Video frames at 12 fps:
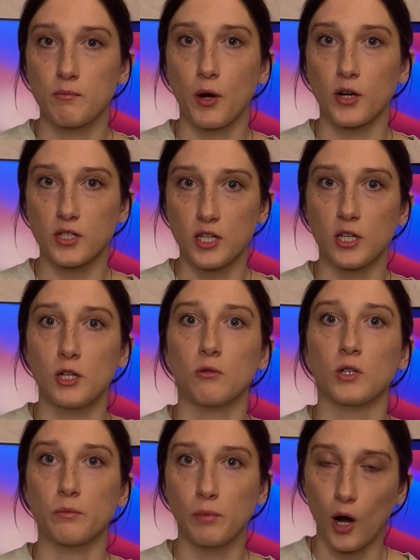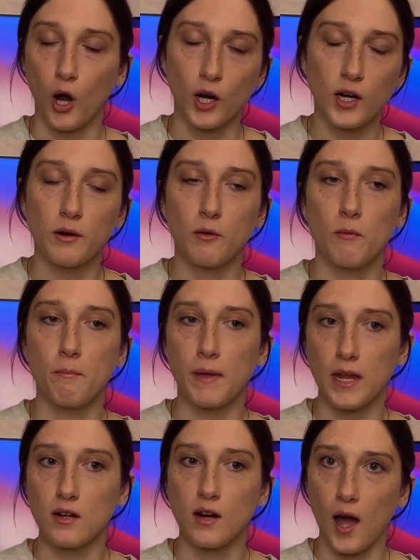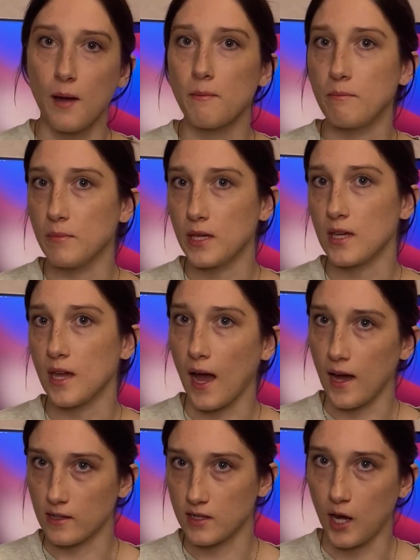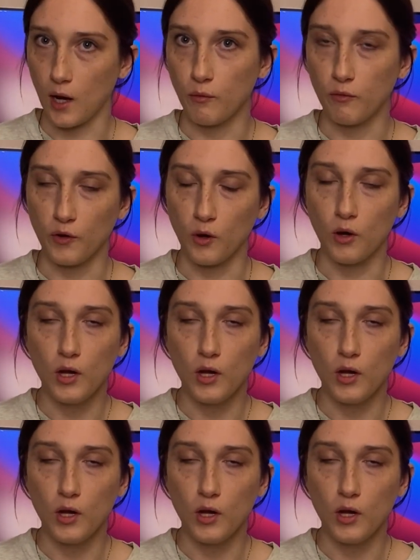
particular part may not be as helpful.